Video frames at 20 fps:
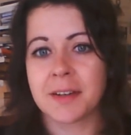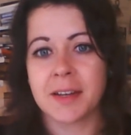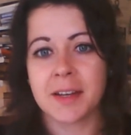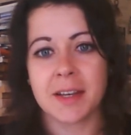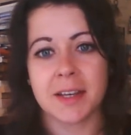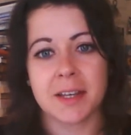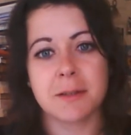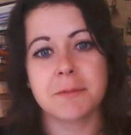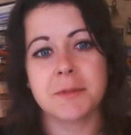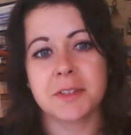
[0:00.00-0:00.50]

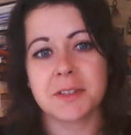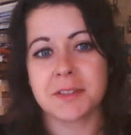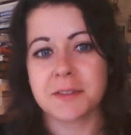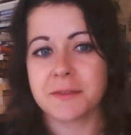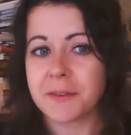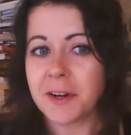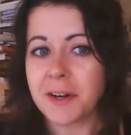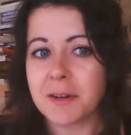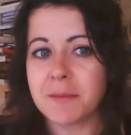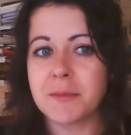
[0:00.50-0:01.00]
He was
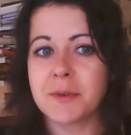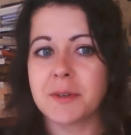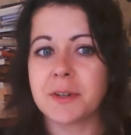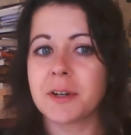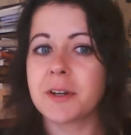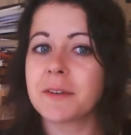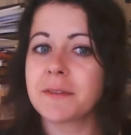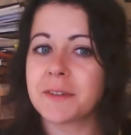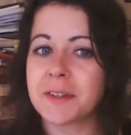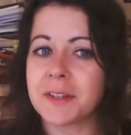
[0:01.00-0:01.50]
far more
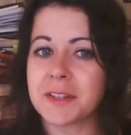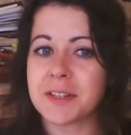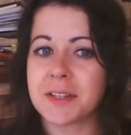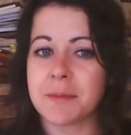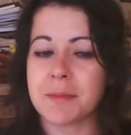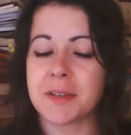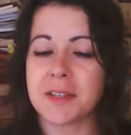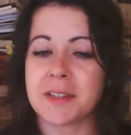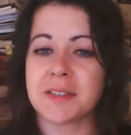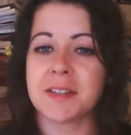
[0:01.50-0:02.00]
often to
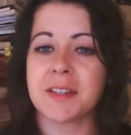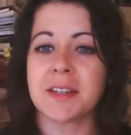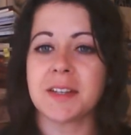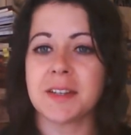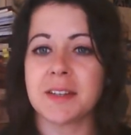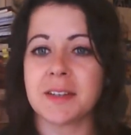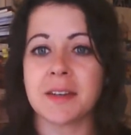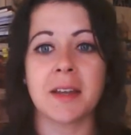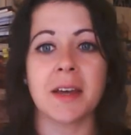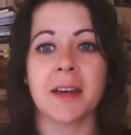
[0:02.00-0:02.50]
be
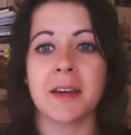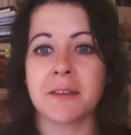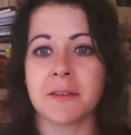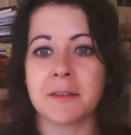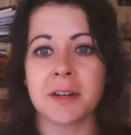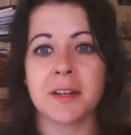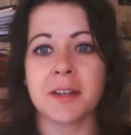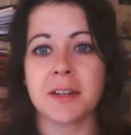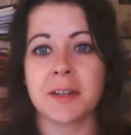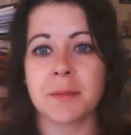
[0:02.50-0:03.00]
seen
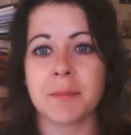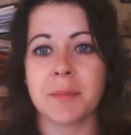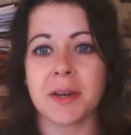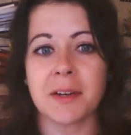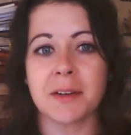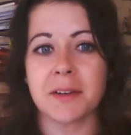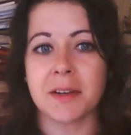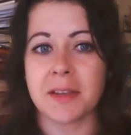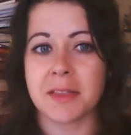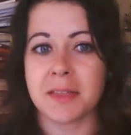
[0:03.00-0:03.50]
running
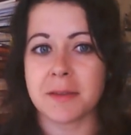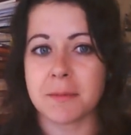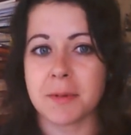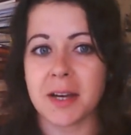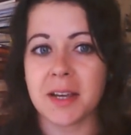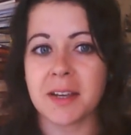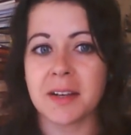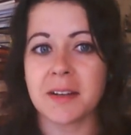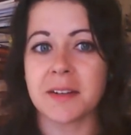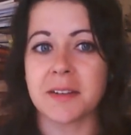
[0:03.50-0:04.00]
about in the
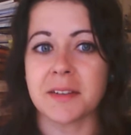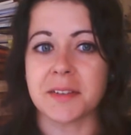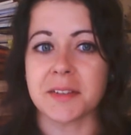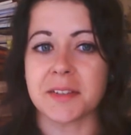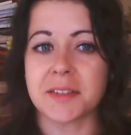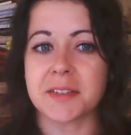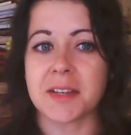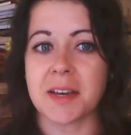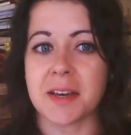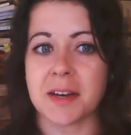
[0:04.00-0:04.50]

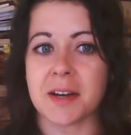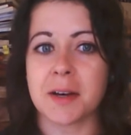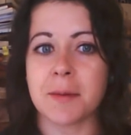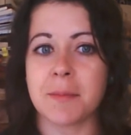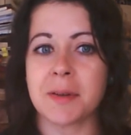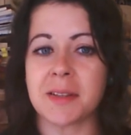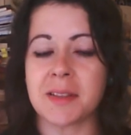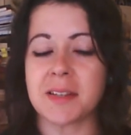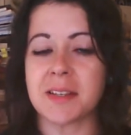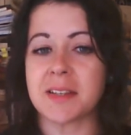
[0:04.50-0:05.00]
wild,
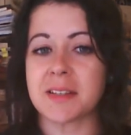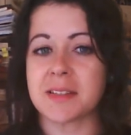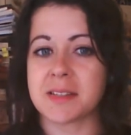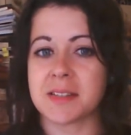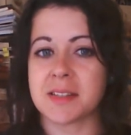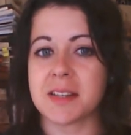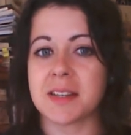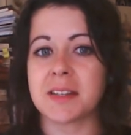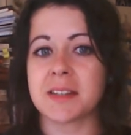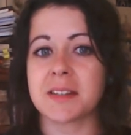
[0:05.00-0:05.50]
up in the
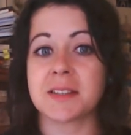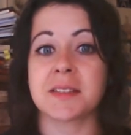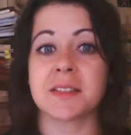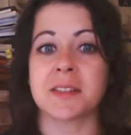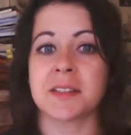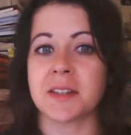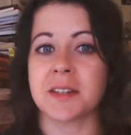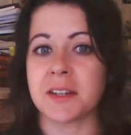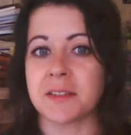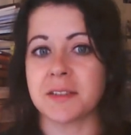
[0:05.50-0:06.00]
estates
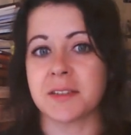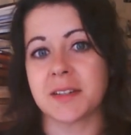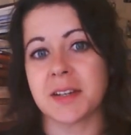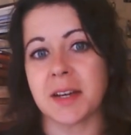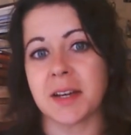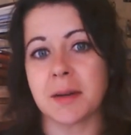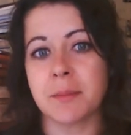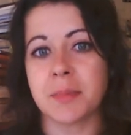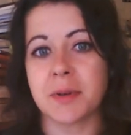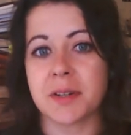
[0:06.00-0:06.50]
around
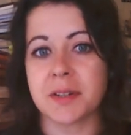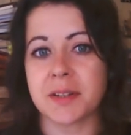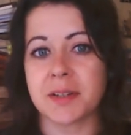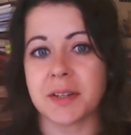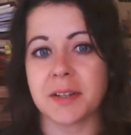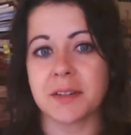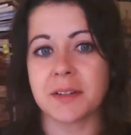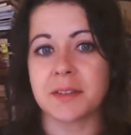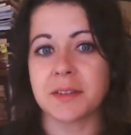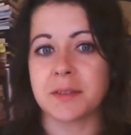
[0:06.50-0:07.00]

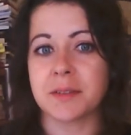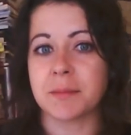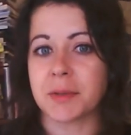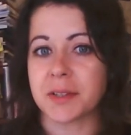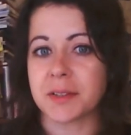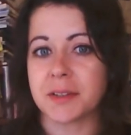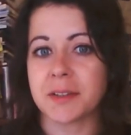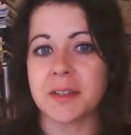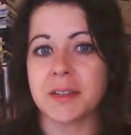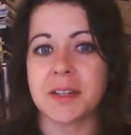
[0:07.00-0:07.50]
Camperdown,
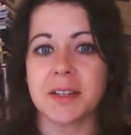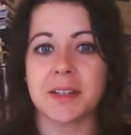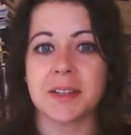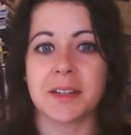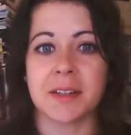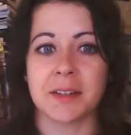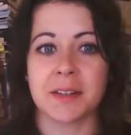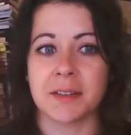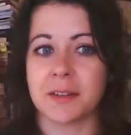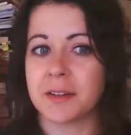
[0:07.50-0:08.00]

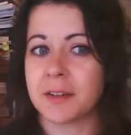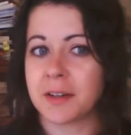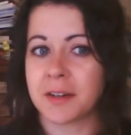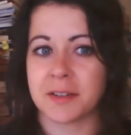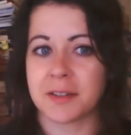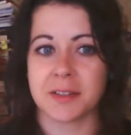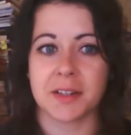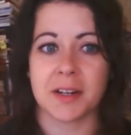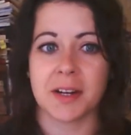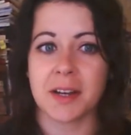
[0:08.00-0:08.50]
Balloony and
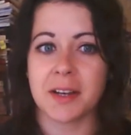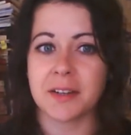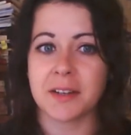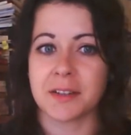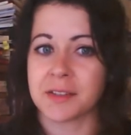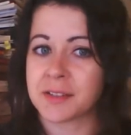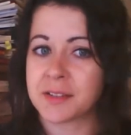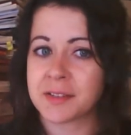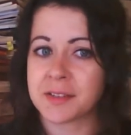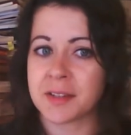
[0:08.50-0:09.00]
Auchter
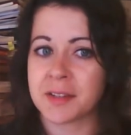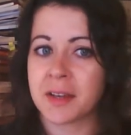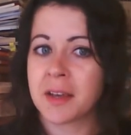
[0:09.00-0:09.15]
House,